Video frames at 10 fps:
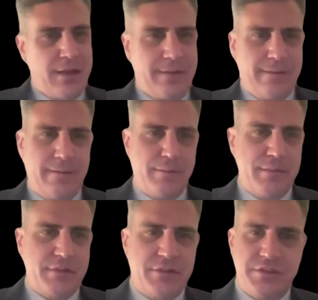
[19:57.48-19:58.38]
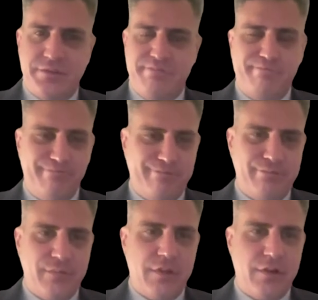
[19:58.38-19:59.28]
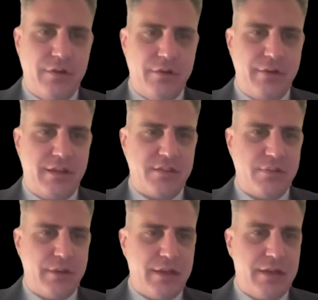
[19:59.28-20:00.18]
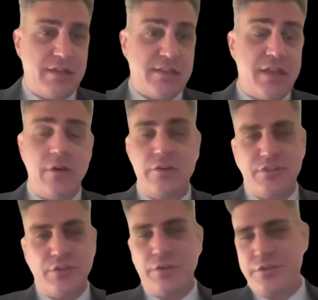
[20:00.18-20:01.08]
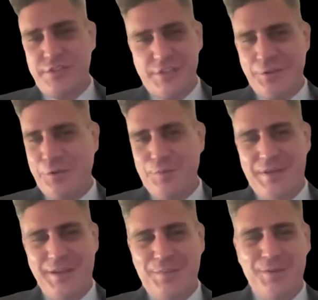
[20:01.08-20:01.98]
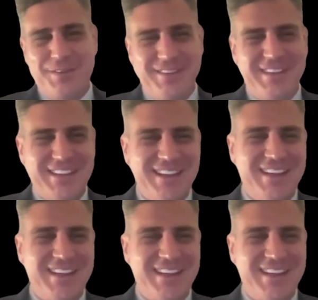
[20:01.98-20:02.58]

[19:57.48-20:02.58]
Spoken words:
It just, that's the way it is. And also your single people,